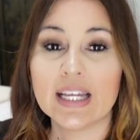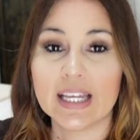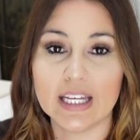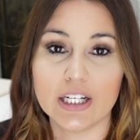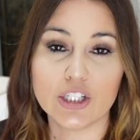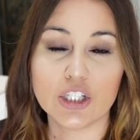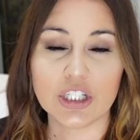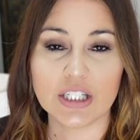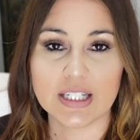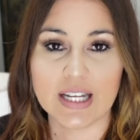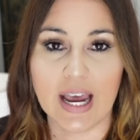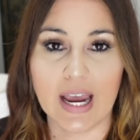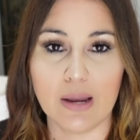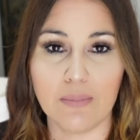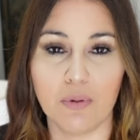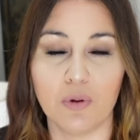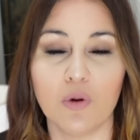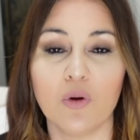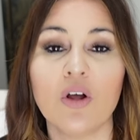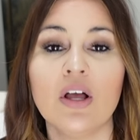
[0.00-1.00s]
kitchen
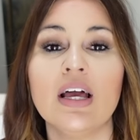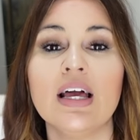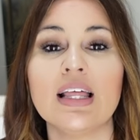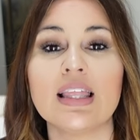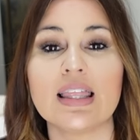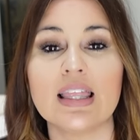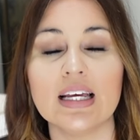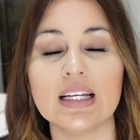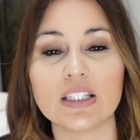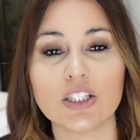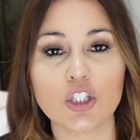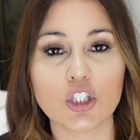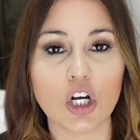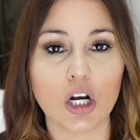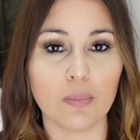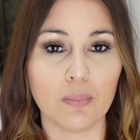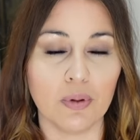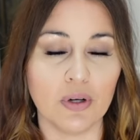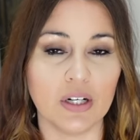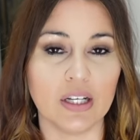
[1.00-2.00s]
table, then
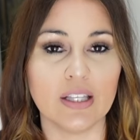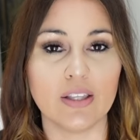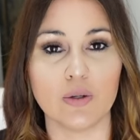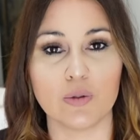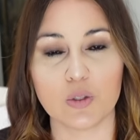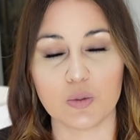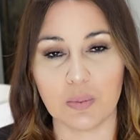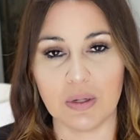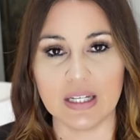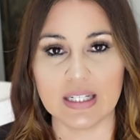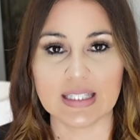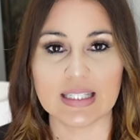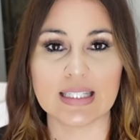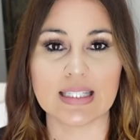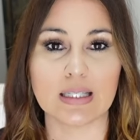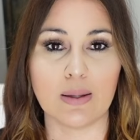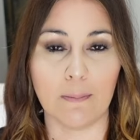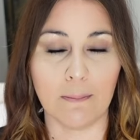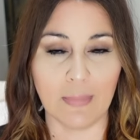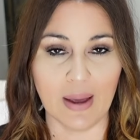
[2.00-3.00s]
start putting those
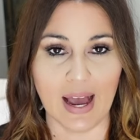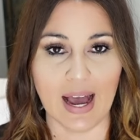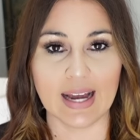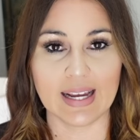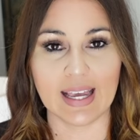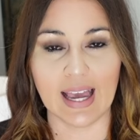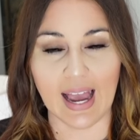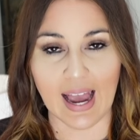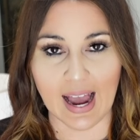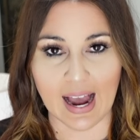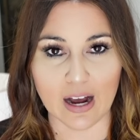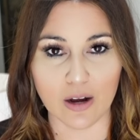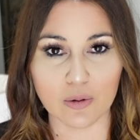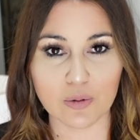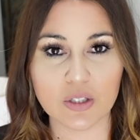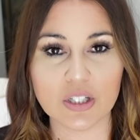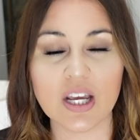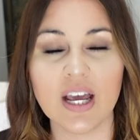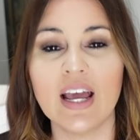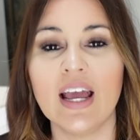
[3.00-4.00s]
pieces back
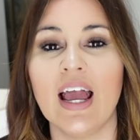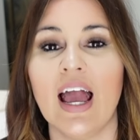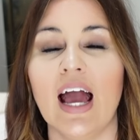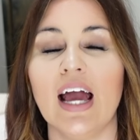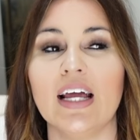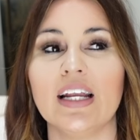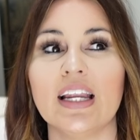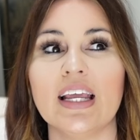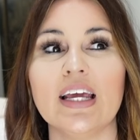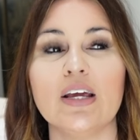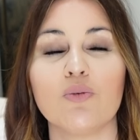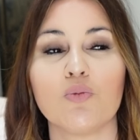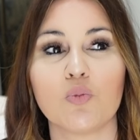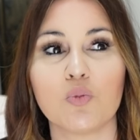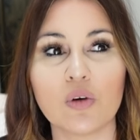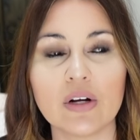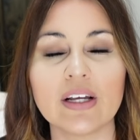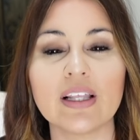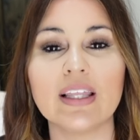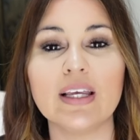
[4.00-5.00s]
out and it
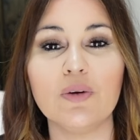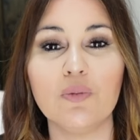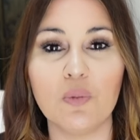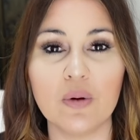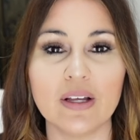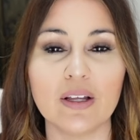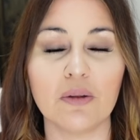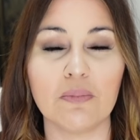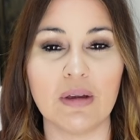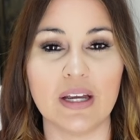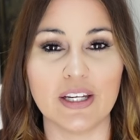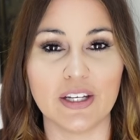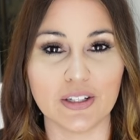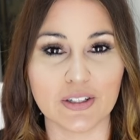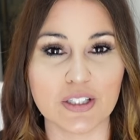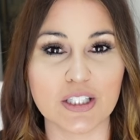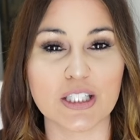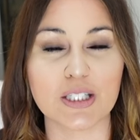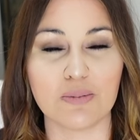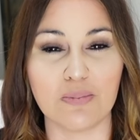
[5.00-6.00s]
really will make your
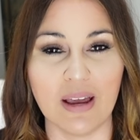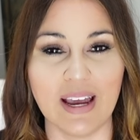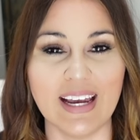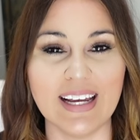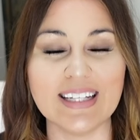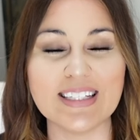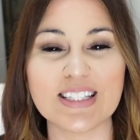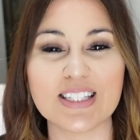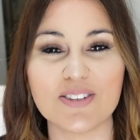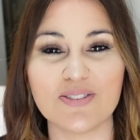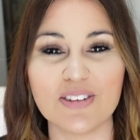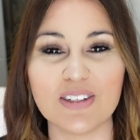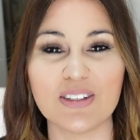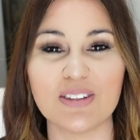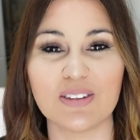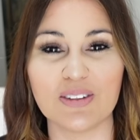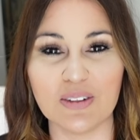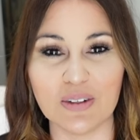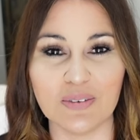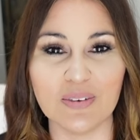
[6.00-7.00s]
space
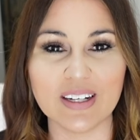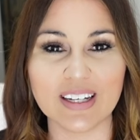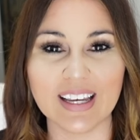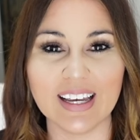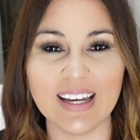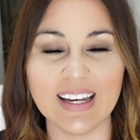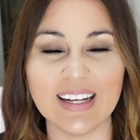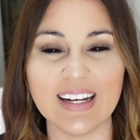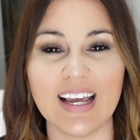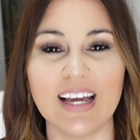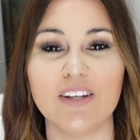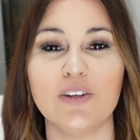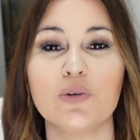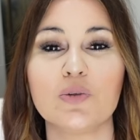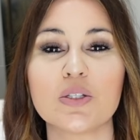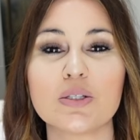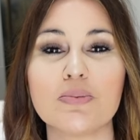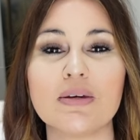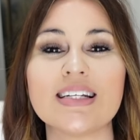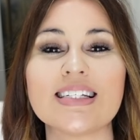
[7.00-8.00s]
feel new again and you
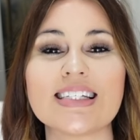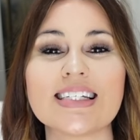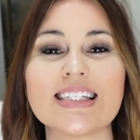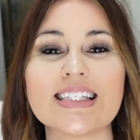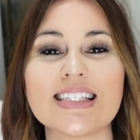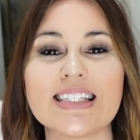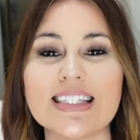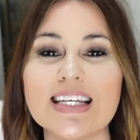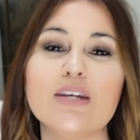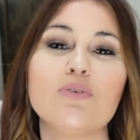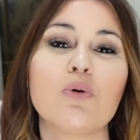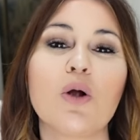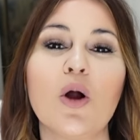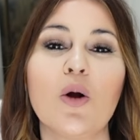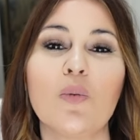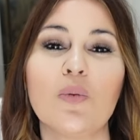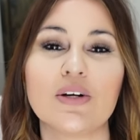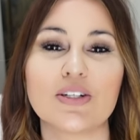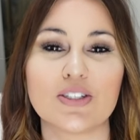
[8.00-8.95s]
spent zero